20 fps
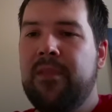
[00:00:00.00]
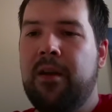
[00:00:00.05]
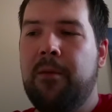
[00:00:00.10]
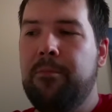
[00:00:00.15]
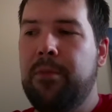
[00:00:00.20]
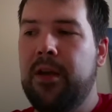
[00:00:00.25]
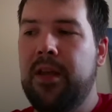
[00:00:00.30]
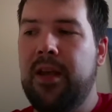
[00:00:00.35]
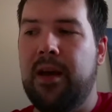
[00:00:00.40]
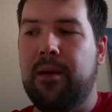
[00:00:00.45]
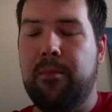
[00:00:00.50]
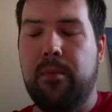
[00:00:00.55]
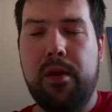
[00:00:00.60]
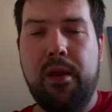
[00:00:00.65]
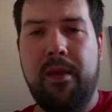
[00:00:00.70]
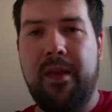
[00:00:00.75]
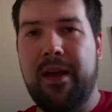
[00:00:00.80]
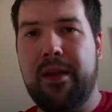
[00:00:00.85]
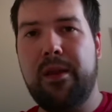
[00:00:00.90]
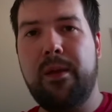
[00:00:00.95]
But yeah, so
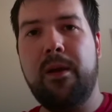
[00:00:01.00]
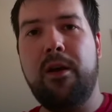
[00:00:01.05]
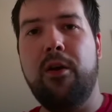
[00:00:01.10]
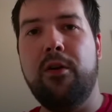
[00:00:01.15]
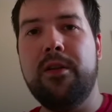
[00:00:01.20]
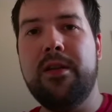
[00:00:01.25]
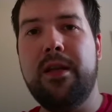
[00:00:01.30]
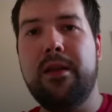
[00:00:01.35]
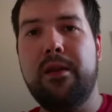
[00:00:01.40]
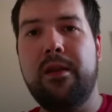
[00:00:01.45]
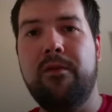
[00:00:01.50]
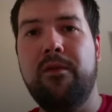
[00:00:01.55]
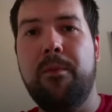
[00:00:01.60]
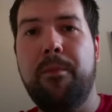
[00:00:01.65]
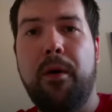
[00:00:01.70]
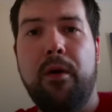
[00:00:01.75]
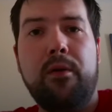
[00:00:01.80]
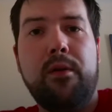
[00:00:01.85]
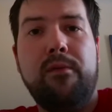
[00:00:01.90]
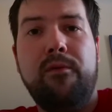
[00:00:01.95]
that's the contents of the
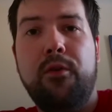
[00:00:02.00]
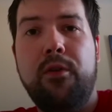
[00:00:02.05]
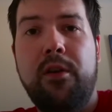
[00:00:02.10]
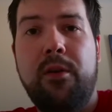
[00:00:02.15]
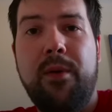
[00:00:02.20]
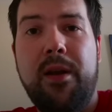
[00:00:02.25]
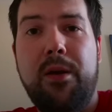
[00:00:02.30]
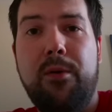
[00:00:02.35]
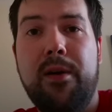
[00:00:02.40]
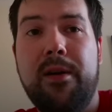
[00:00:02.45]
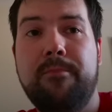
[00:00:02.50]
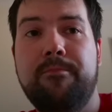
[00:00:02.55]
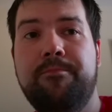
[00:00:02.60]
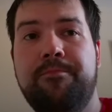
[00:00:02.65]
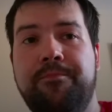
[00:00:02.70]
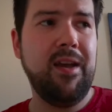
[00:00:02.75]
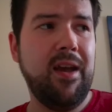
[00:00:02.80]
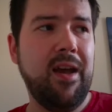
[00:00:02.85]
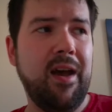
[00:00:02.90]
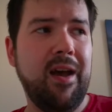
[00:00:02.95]
box for you anyway.
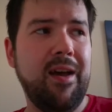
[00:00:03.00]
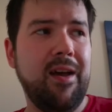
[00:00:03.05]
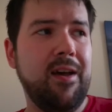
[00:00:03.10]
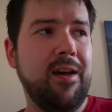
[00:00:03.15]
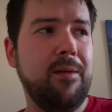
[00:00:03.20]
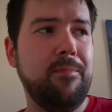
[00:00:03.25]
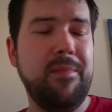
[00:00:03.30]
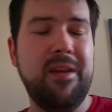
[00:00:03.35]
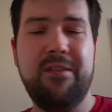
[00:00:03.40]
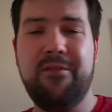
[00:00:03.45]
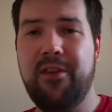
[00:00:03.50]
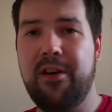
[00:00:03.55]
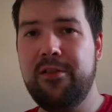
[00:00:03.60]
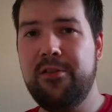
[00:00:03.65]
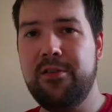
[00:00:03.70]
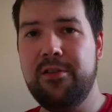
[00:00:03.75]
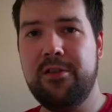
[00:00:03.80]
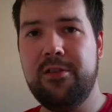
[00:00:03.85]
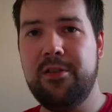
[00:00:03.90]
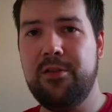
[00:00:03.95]
If I
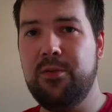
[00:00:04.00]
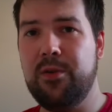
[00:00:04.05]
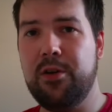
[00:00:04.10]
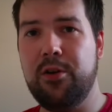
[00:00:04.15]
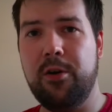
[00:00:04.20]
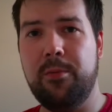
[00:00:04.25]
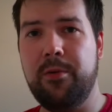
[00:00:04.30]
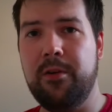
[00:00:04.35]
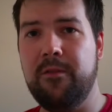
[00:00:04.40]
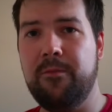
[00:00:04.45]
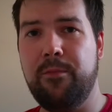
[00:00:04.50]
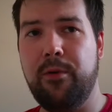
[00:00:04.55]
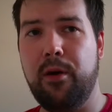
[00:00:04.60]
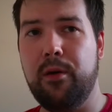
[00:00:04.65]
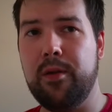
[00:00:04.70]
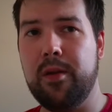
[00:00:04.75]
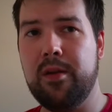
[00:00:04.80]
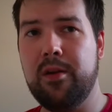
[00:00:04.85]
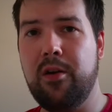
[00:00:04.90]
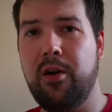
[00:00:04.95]
just do a couple of
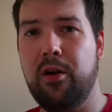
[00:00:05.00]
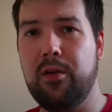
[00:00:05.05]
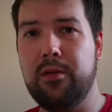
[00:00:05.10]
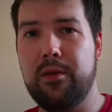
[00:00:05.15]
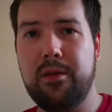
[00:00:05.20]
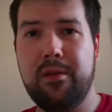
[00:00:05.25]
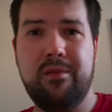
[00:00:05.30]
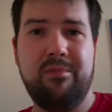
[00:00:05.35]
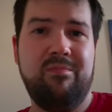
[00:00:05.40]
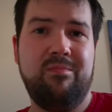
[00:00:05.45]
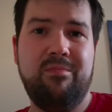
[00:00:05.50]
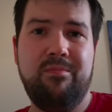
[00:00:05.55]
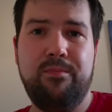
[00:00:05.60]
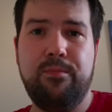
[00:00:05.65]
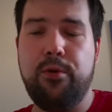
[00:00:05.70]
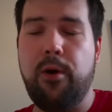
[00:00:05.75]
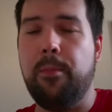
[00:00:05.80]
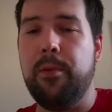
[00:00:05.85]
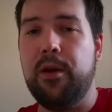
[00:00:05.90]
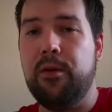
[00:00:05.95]
pros and cons,
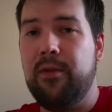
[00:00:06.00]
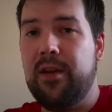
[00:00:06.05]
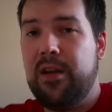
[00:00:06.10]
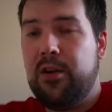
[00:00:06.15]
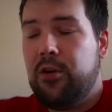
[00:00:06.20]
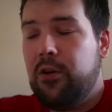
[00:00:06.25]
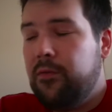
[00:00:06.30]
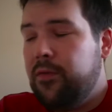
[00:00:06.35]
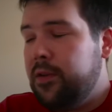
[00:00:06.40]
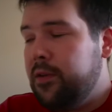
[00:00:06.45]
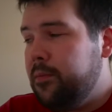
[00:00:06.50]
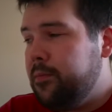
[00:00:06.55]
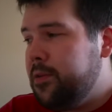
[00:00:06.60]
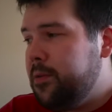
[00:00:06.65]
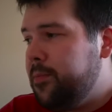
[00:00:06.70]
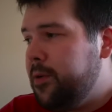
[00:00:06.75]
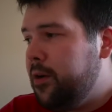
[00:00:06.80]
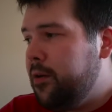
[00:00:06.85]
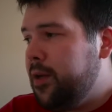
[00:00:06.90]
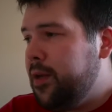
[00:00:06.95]
probably already covered them, to
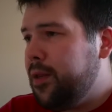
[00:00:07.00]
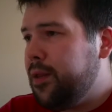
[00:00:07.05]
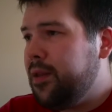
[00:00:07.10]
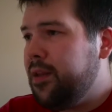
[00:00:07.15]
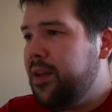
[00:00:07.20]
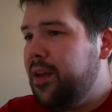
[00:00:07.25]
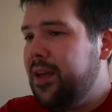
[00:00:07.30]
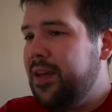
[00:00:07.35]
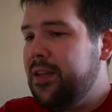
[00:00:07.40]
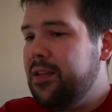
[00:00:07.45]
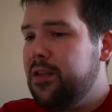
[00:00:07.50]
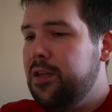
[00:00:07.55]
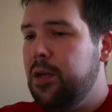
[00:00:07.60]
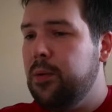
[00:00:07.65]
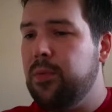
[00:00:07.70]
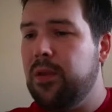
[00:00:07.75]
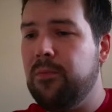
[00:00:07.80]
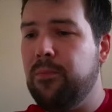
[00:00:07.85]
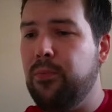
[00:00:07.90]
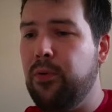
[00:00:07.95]
be honest. In
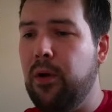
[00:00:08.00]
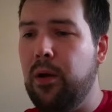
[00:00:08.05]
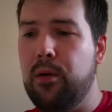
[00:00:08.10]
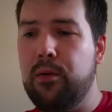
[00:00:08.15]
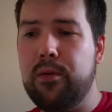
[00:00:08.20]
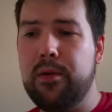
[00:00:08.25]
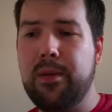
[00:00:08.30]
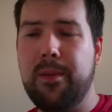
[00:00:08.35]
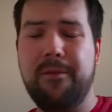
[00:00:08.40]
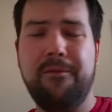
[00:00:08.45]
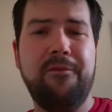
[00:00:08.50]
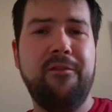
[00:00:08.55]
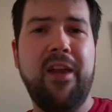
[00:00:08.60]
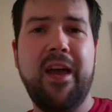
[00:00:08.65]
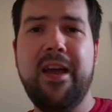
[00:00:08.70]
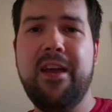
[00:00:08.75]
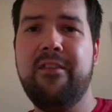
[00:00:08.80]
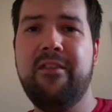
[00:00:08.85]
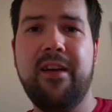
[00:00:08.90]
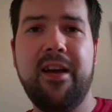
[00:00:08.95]
terms of pros, the
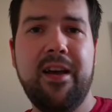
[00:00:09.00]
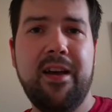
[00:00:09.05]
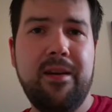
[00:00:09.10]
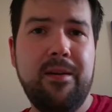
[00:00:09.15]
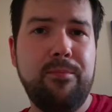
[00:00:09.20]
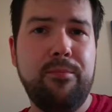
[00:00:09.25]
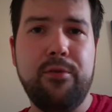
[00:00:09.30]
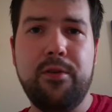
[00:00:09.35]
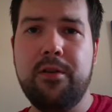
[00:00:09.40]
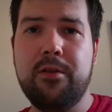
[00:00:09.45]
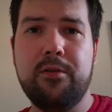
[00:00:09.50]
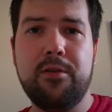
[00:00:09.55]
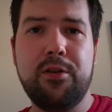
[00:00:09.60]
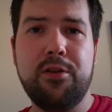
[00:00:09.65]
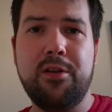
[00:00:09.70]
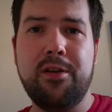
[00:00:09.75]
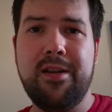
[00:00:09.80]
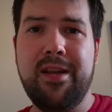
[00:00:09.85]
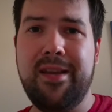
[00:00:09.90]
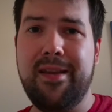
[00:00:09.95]
flavour
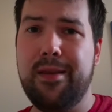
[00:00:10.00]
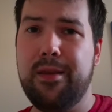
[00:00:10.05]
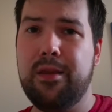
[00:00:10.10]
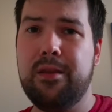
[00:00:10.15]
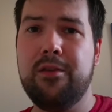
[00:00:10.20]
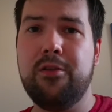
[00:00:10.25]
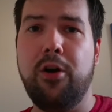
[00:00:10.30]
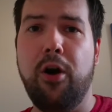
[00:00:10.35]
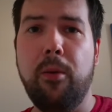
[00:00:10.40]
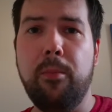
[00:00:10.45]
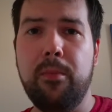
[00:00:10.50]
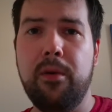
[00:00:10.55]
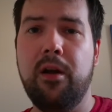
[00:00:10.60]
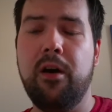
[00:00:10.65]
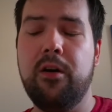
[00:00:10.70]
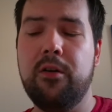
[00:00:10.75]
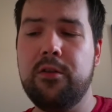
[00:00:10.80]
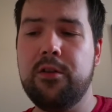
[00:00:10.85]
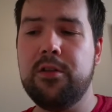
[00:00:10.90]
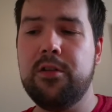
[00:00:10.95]
production is top
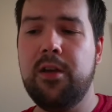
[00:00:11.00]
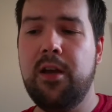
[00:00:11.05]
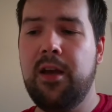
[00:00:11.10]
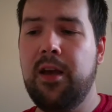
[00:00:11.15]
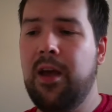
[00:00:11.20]
notch.